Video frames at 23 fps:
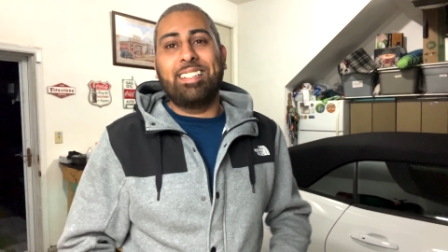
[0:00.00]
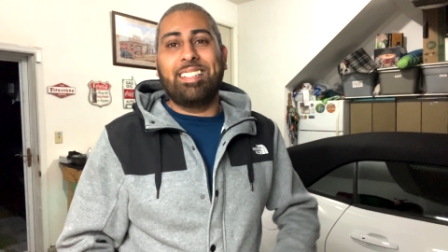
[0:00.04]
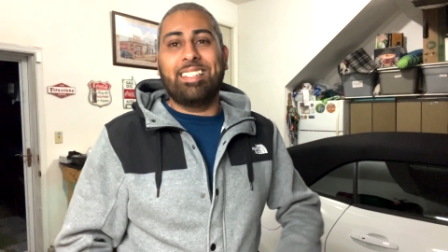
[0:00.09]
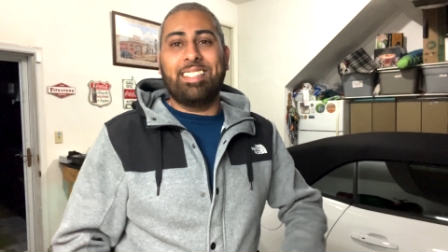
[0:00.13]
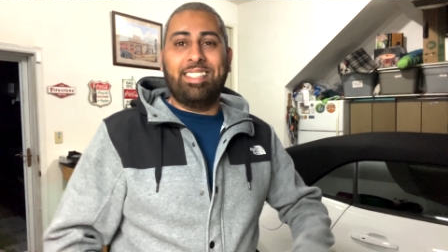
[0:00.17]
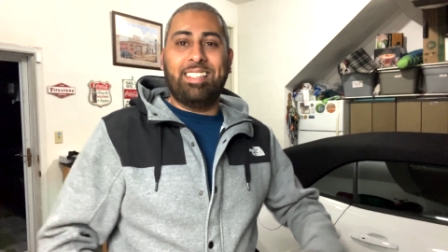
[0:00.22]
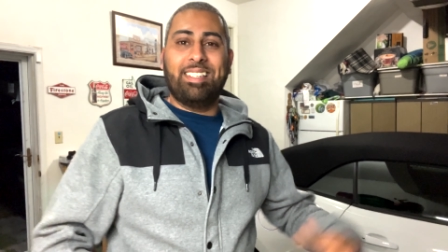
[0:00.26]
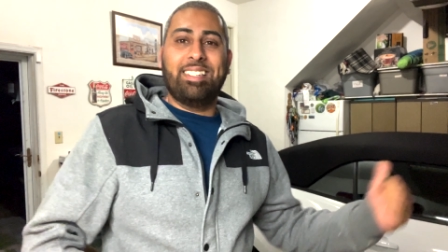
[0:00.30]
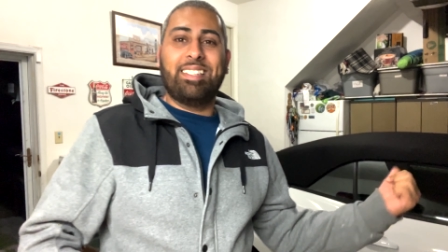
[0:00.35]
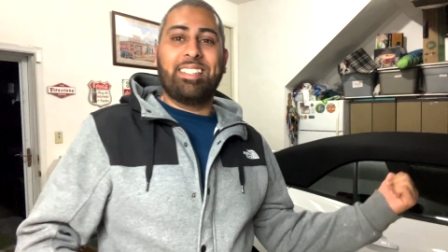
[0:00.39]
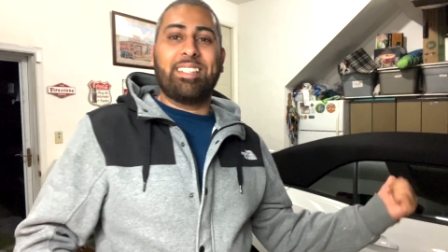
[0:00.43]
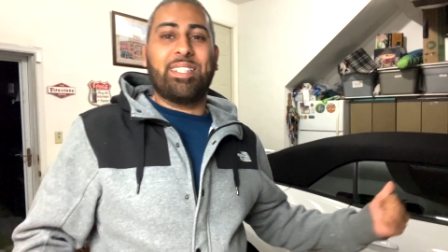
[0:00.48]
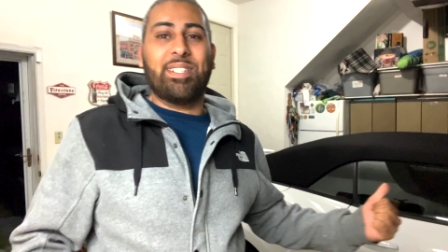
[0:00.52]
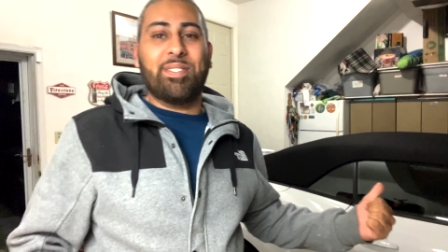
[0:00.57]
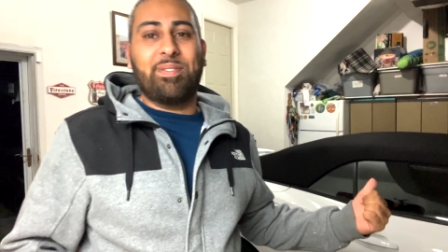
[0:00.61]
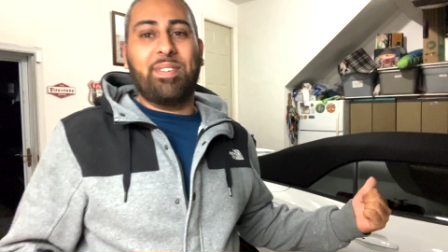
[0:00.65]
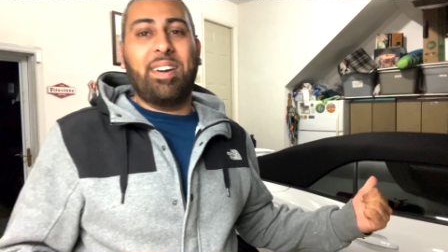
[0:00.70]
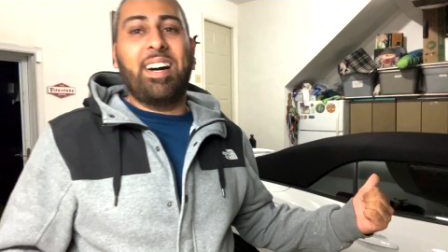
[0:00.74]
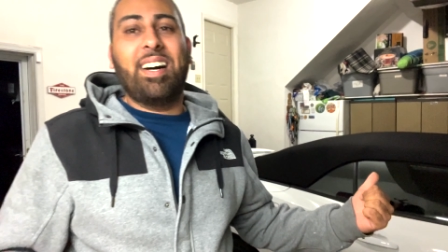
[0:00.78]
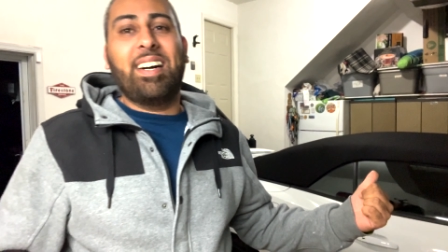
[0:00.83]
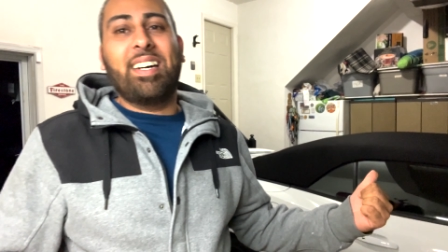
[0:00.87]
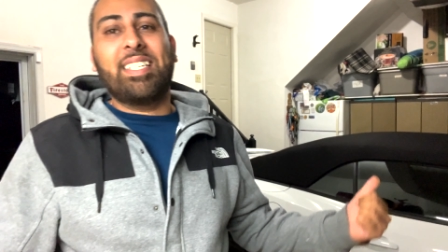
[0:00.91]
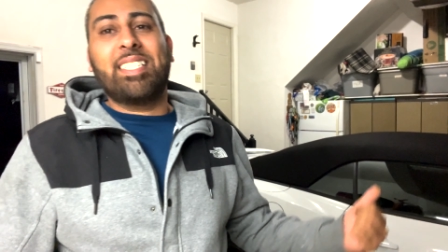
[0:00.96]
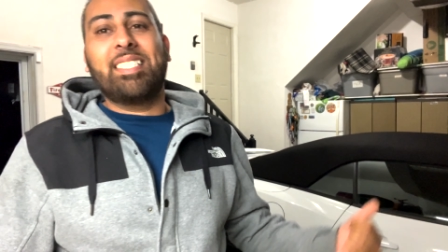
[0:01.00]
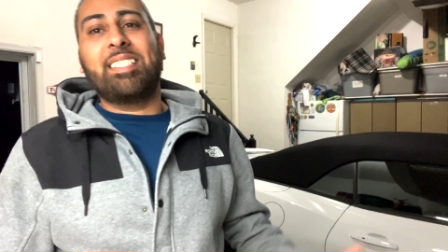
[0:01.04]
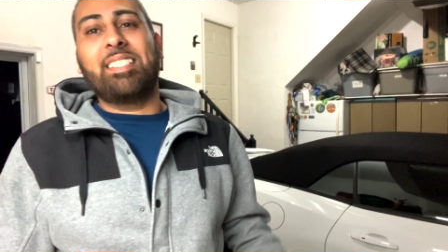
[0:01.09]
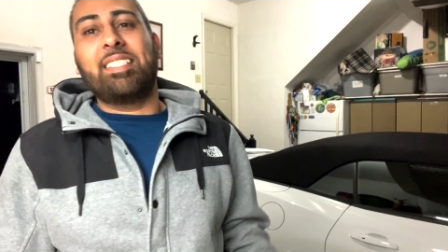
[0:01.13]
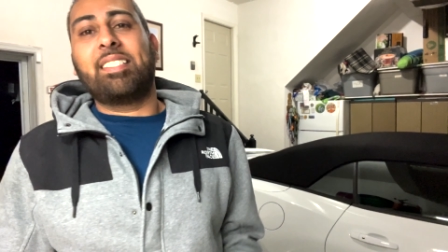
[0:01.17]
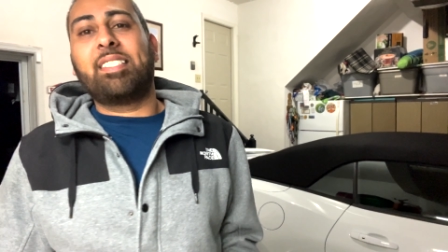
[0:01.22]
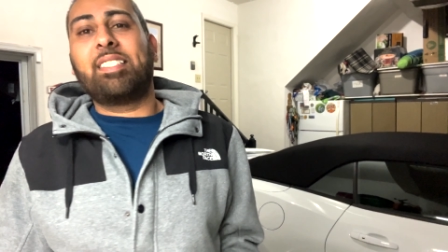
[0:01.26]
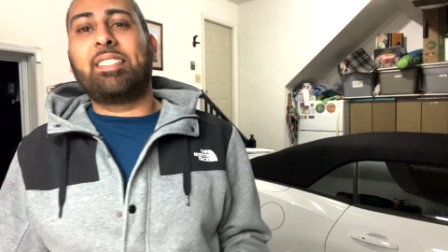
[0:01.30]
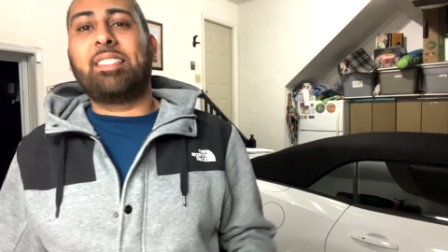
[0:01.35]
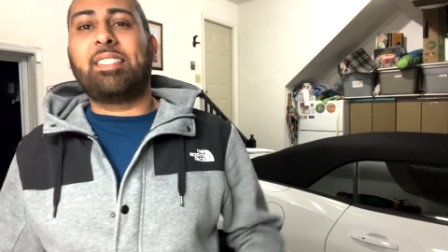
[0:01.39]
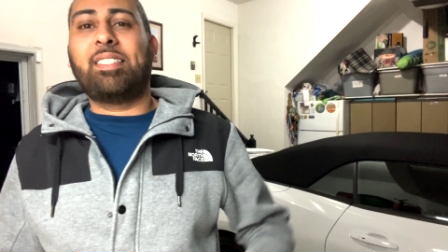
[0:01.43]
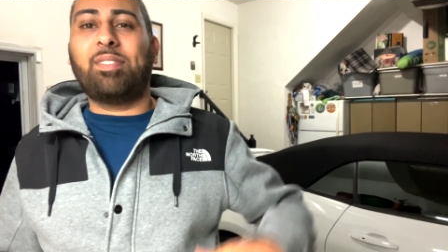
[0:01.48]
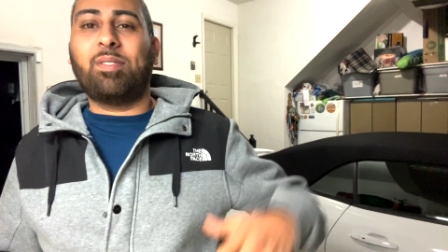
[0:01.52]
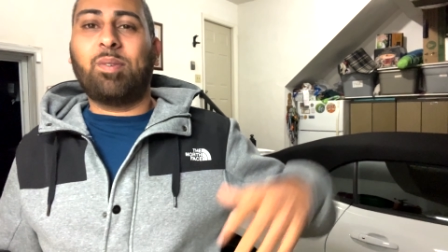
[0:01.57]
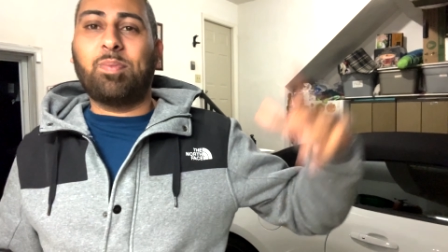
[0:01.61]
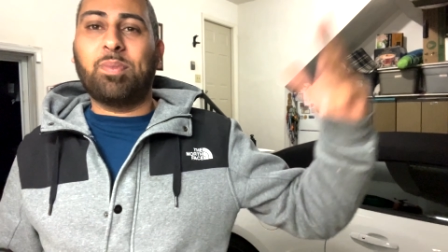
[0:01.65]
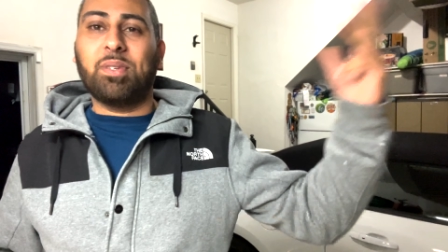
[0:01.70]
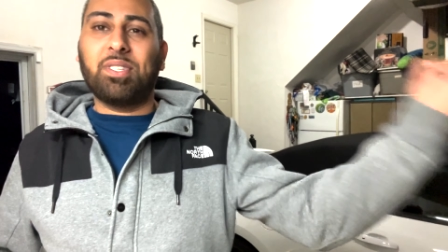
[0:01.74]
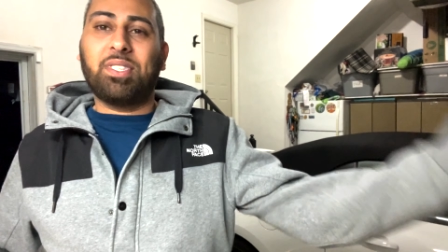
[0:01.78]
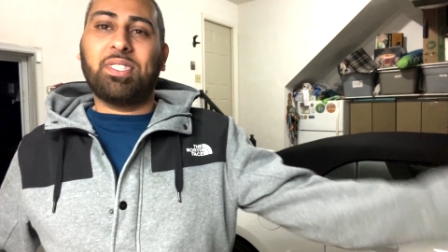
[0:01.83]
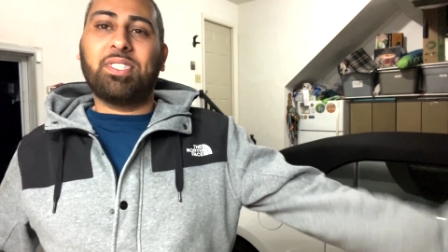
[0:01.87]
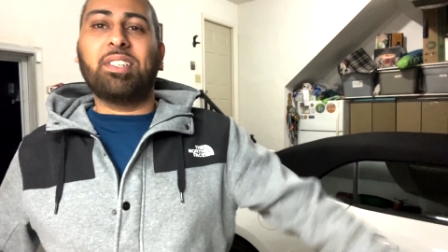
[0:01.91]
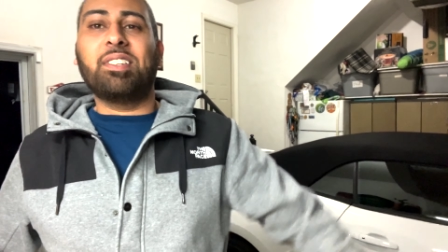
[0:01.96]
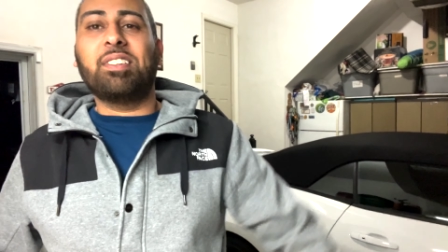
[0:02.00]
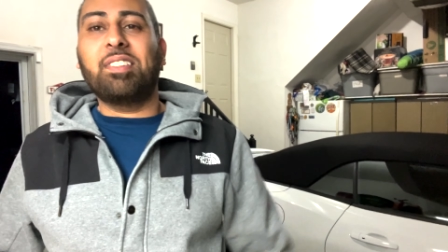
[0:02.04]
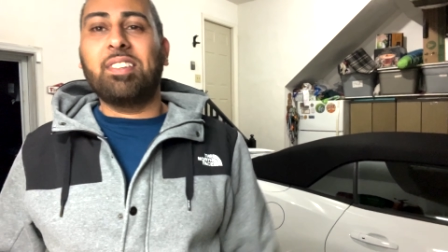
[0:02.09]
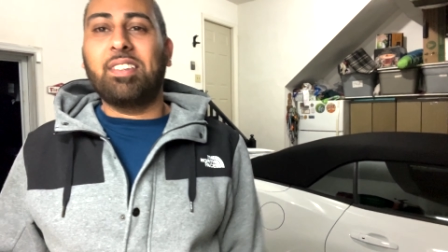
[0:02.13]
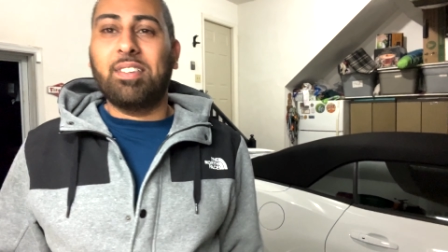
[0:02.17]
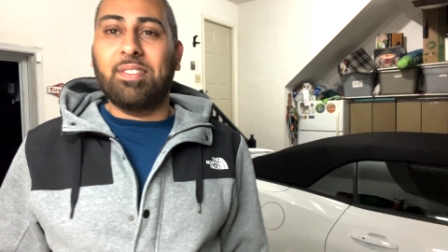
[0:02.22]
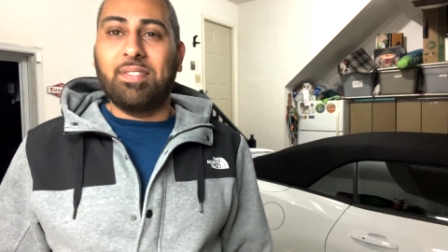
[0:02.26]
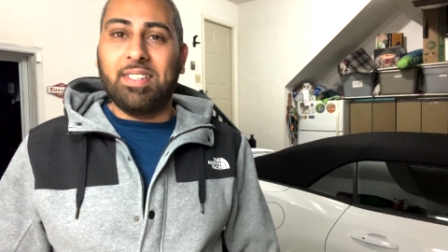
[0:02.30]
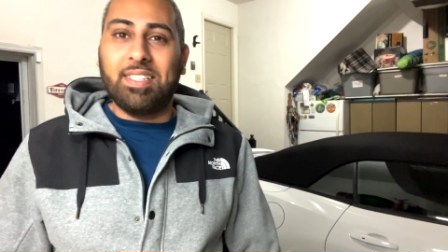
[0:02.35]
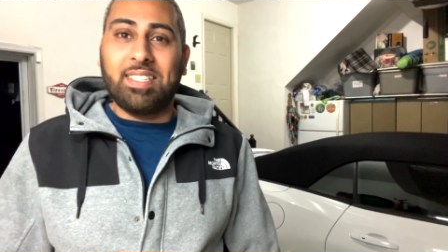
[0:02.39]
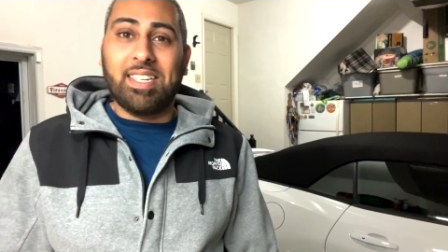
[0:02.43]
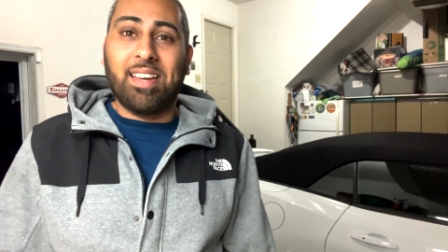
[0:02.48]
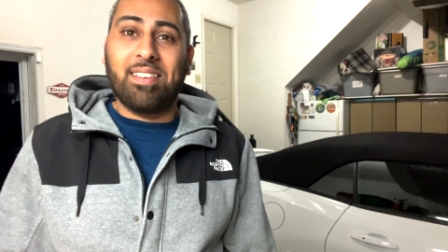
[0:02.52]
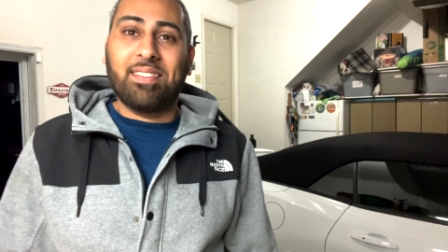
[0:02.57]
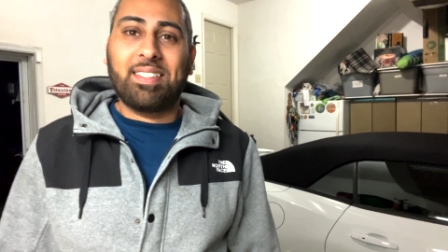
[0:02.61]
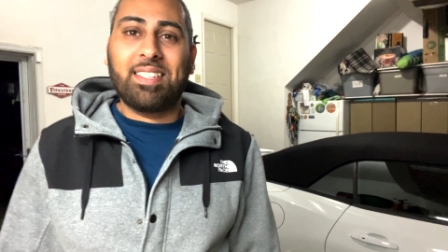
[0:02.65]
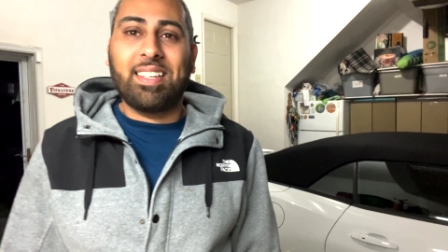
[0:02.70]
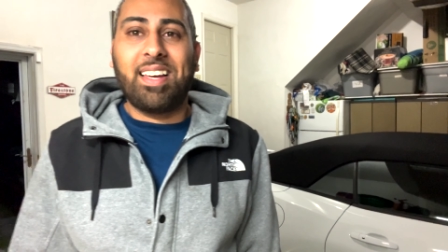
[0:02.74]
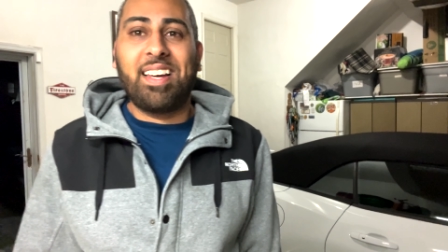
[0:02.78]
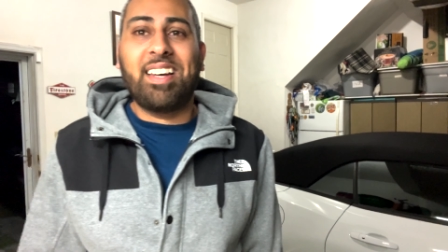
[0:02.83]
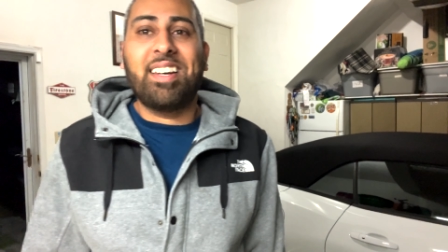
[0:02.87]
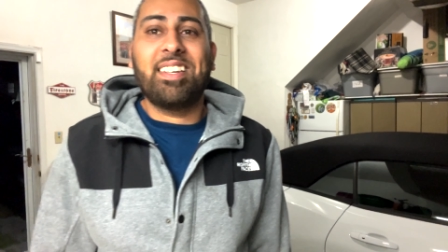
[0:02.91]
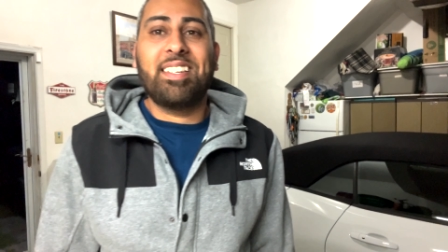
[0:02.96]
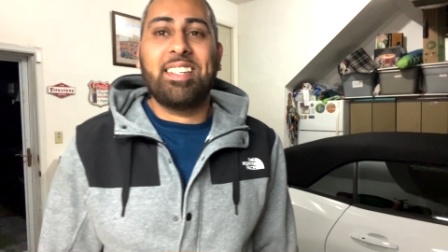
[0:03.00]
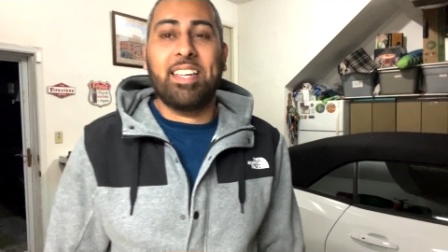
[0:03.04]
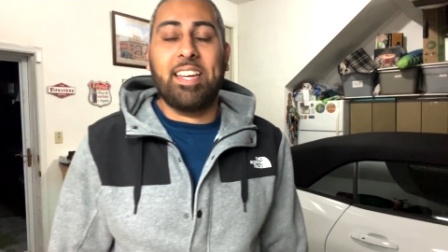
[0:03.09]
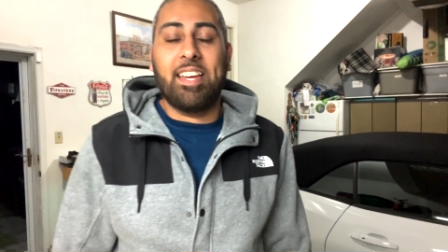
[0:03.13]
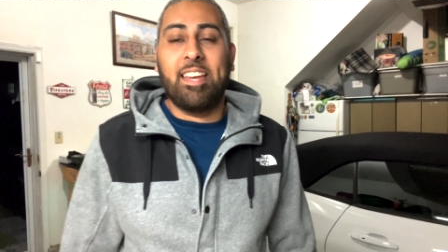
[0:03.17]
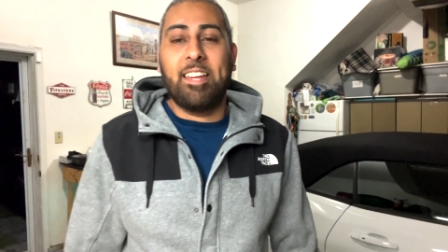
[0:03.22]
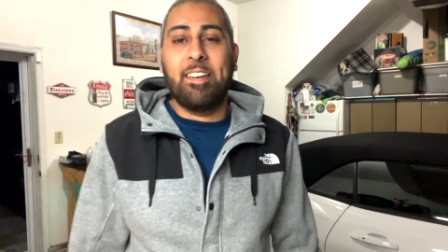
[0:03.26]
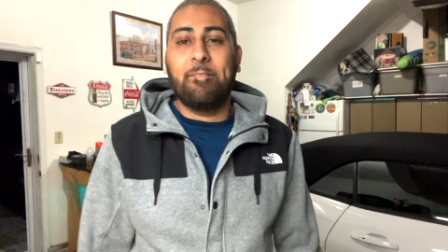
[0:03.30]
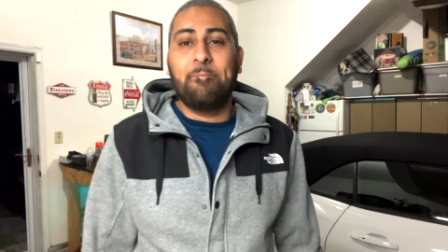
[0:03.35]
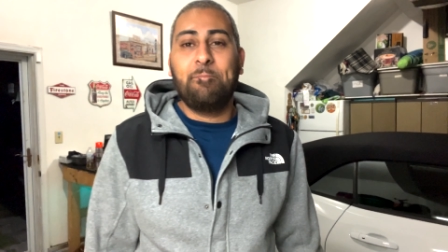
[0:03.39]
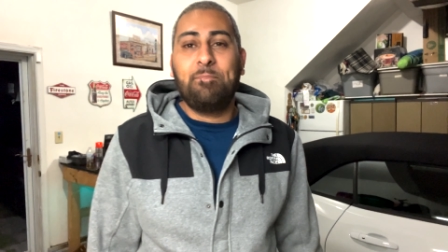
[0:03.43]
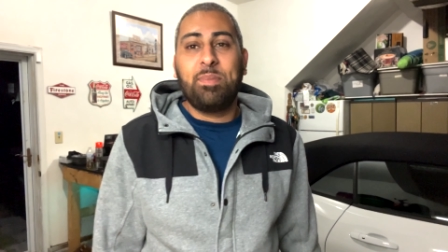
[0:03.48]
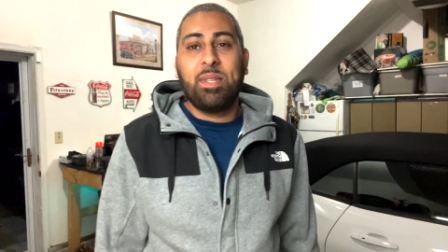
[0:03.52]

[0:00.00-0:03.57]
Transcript: It's in the garage. It's almost 30 degrees outside, and